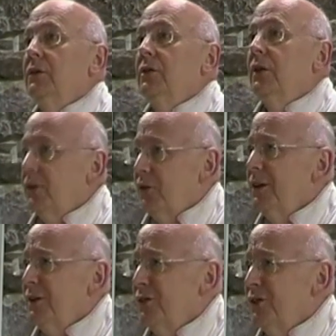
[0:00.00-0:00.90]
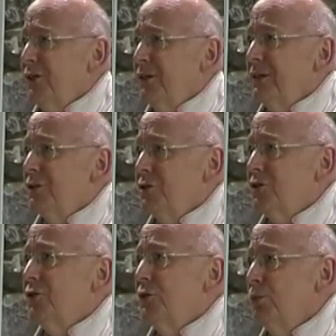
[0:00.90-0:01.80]
so that's significant. The
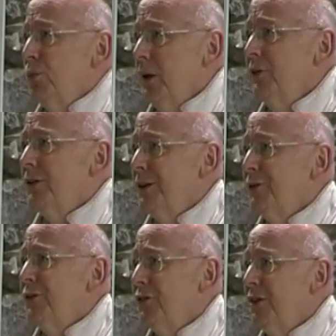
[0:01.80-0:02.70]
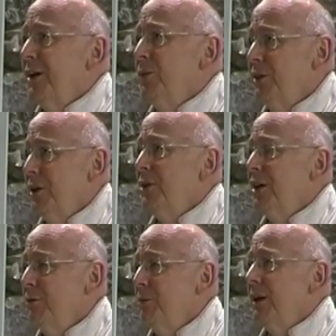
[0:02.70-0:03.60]
Church is wise enough to say we
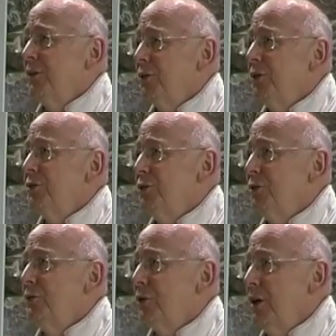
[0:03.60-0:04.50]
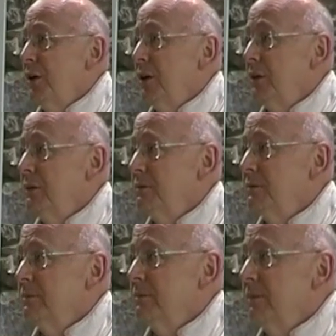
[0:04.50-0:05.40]
don't have Mass on Good Friday,
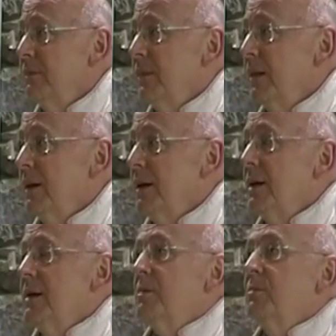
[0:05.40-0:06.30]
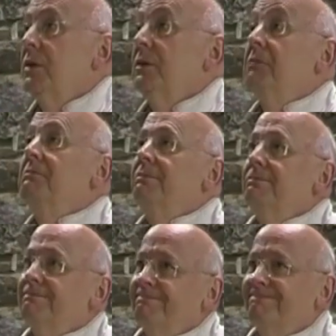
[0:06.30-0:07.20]
but
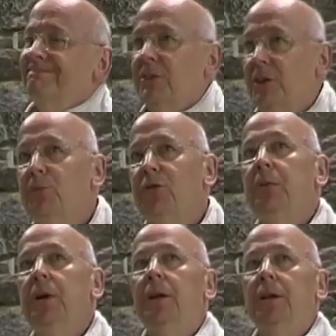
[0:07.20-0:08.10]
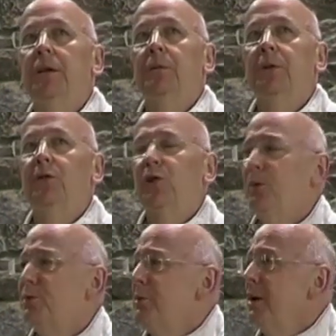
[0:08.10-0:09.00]
it seems to me a little bit of a
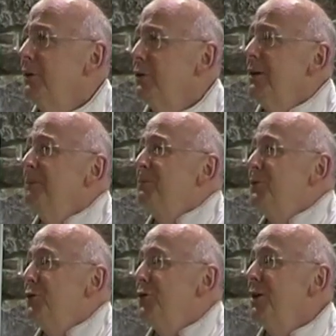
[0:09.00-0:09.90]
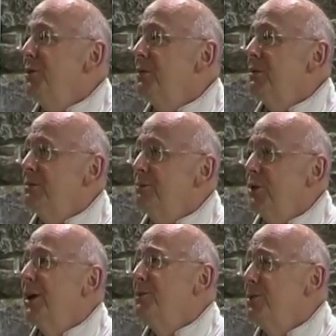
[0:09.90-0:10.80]
compromise to say,
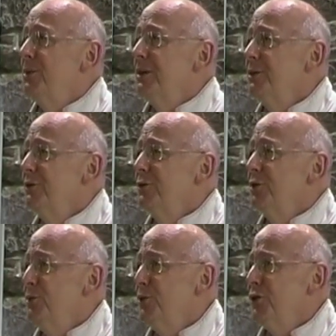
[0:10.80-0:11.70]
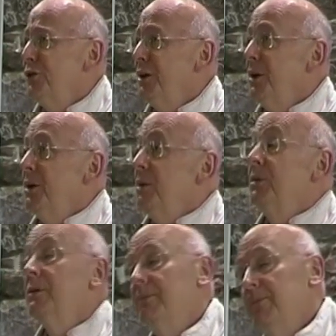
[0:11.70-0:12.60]
okay, but we'll give communion.
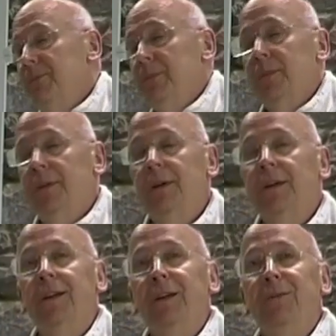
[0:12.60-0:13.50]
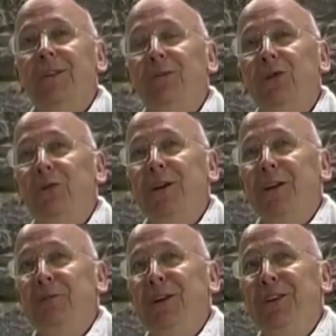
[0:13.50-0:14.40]
But I'm not
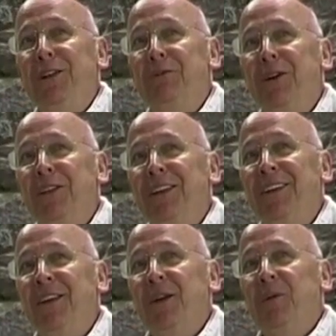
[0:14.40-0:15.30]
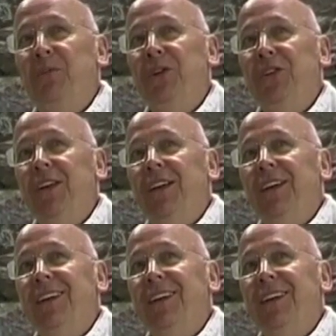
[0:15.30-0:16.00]
making a big deal about that.